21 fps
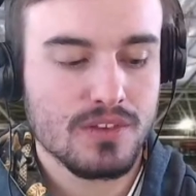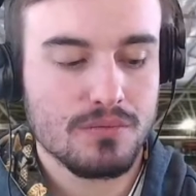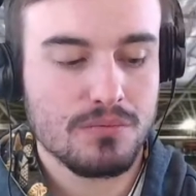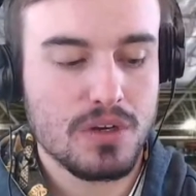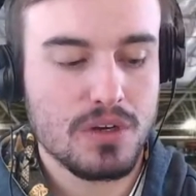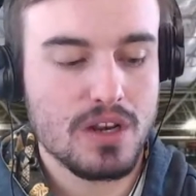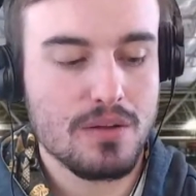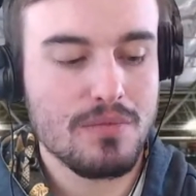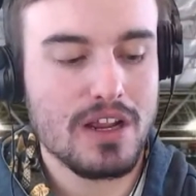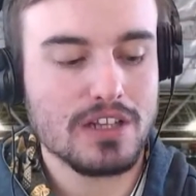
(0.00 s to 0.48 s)

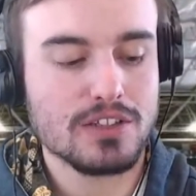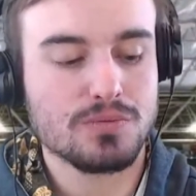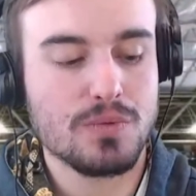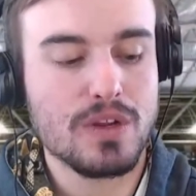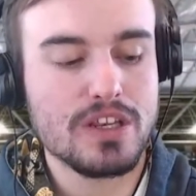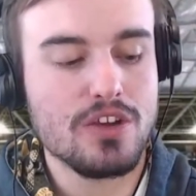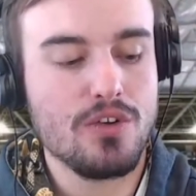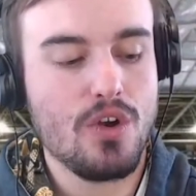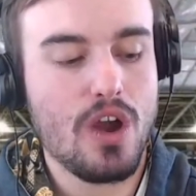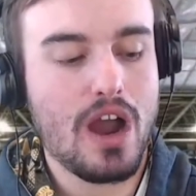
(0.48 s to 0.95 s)
Pretty much
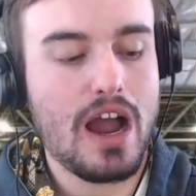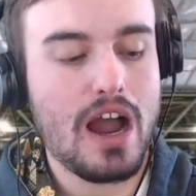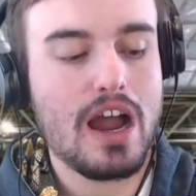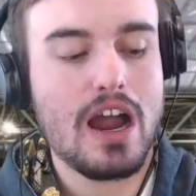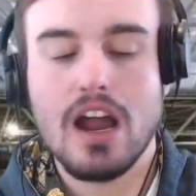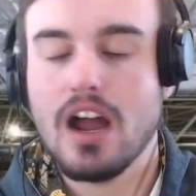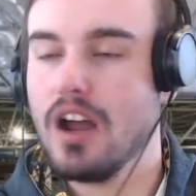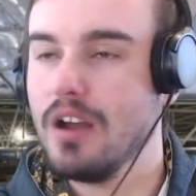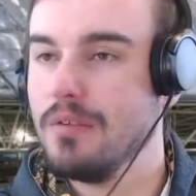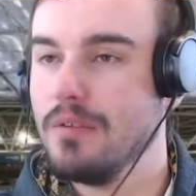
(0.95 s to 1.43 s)
when you
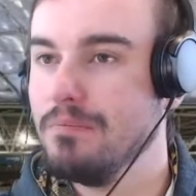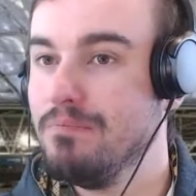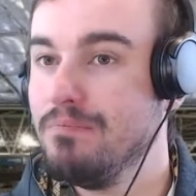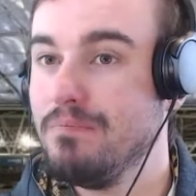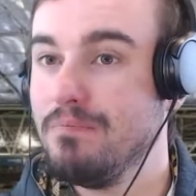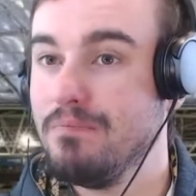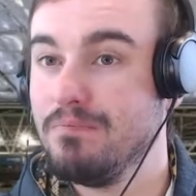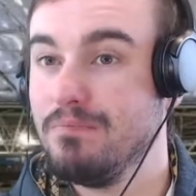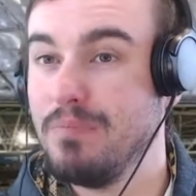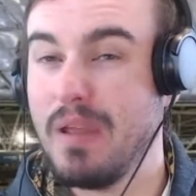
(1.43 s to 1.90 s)
are
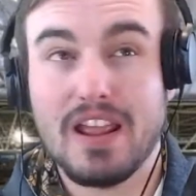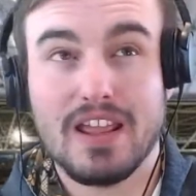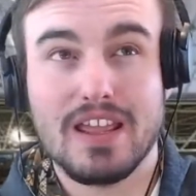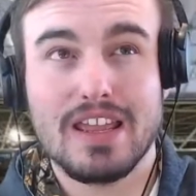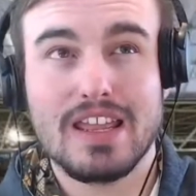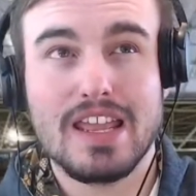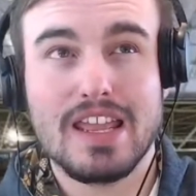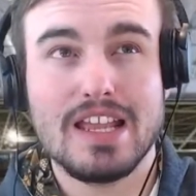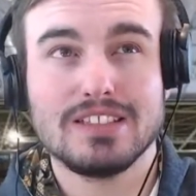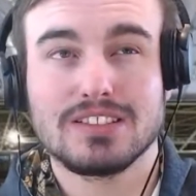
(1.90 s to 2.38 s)
back
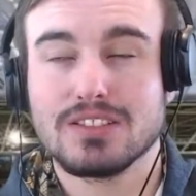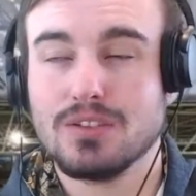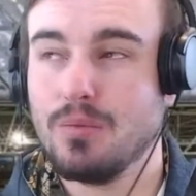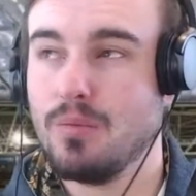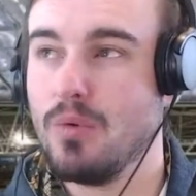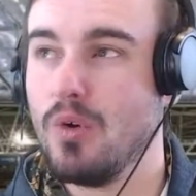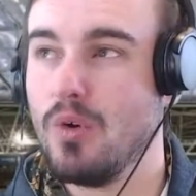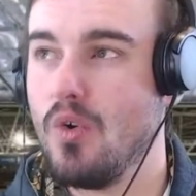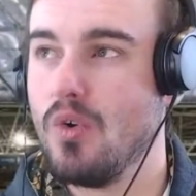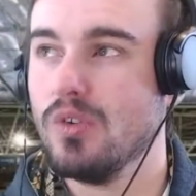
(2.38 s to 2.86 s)
against the
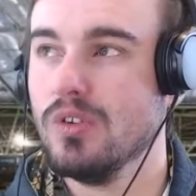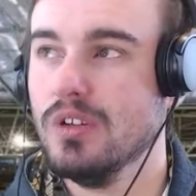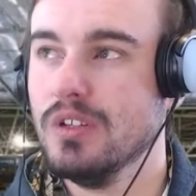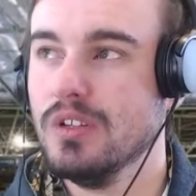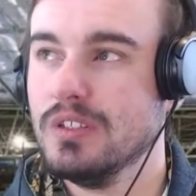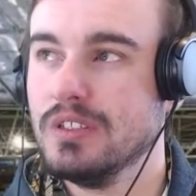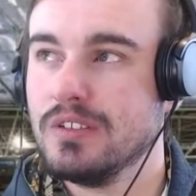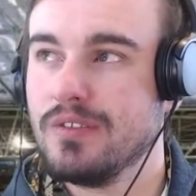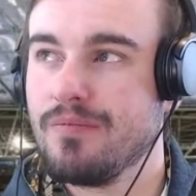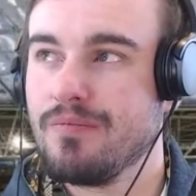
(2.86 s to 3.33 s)

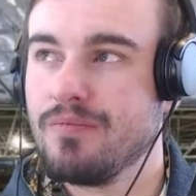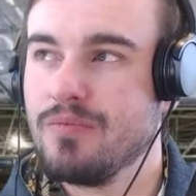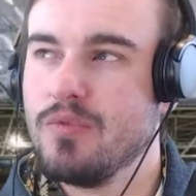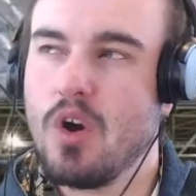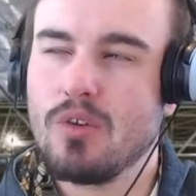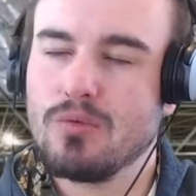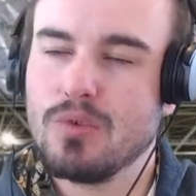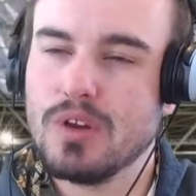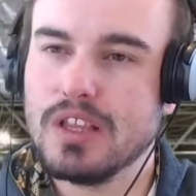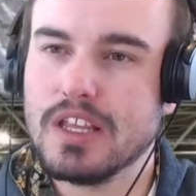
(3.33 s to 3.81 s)
wall,
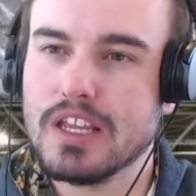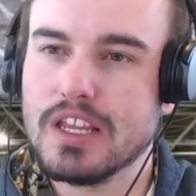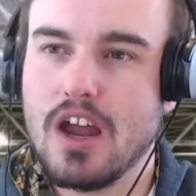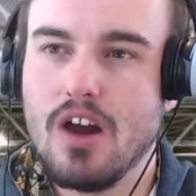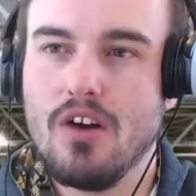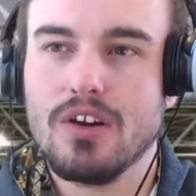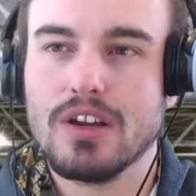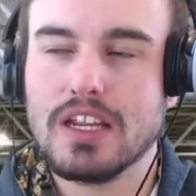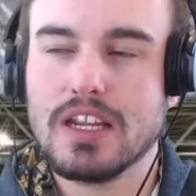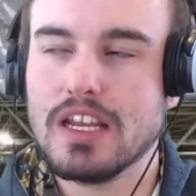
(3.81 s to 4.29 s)
not really
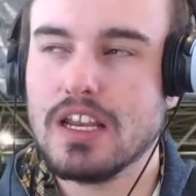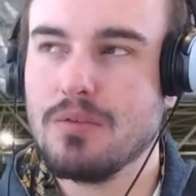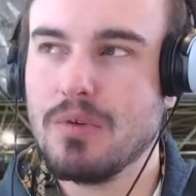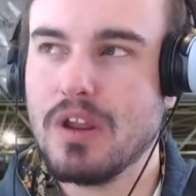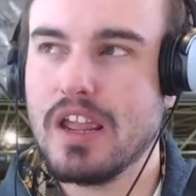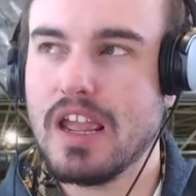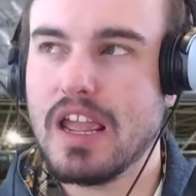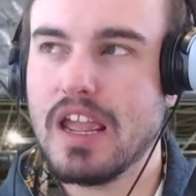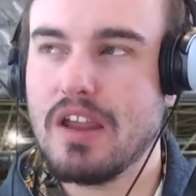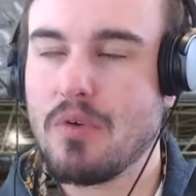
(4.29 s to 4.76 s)
going
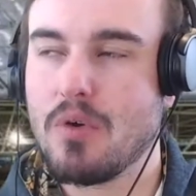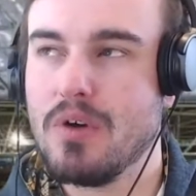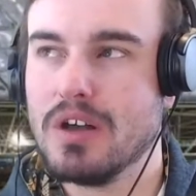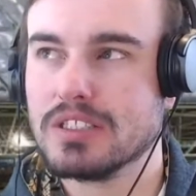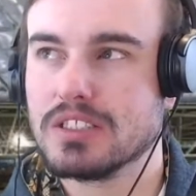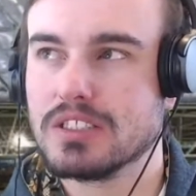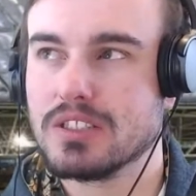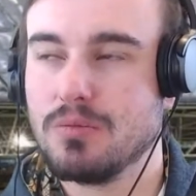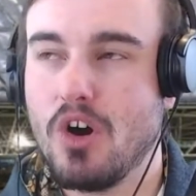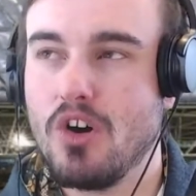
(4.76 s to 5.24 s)
anywhere, every
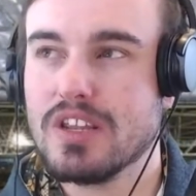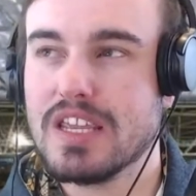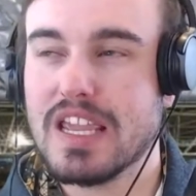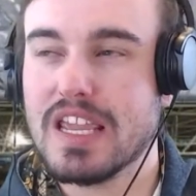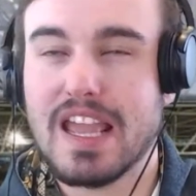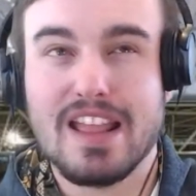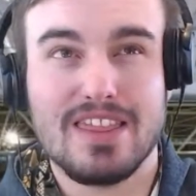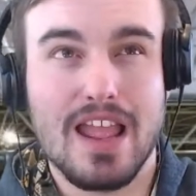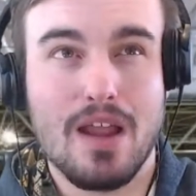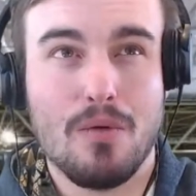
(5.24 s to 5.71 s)
once in a while you
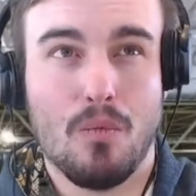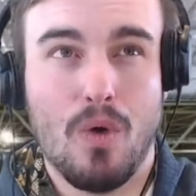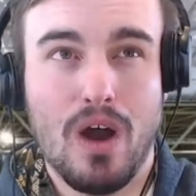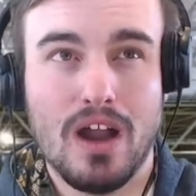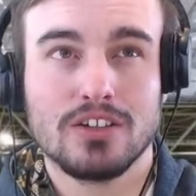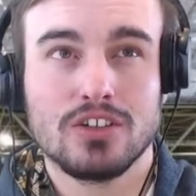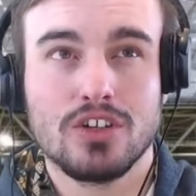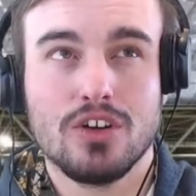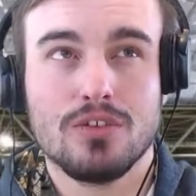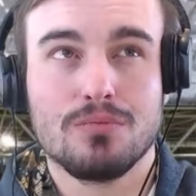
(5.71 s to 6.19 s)
get that
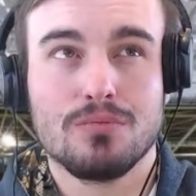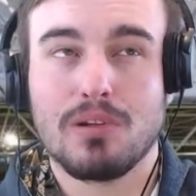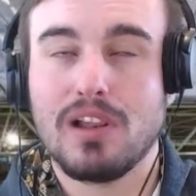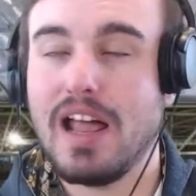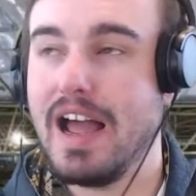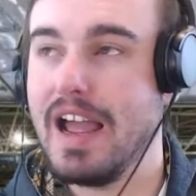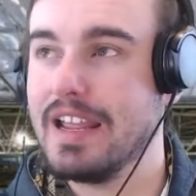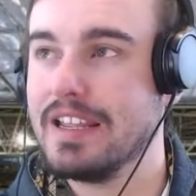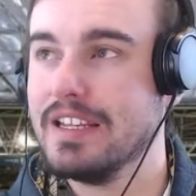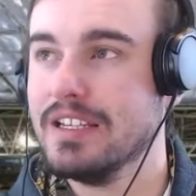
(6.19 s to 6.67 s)
one good
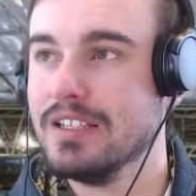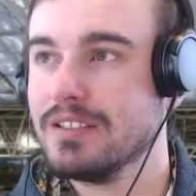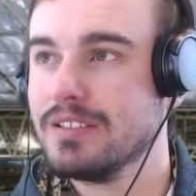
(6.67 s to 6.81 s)
play.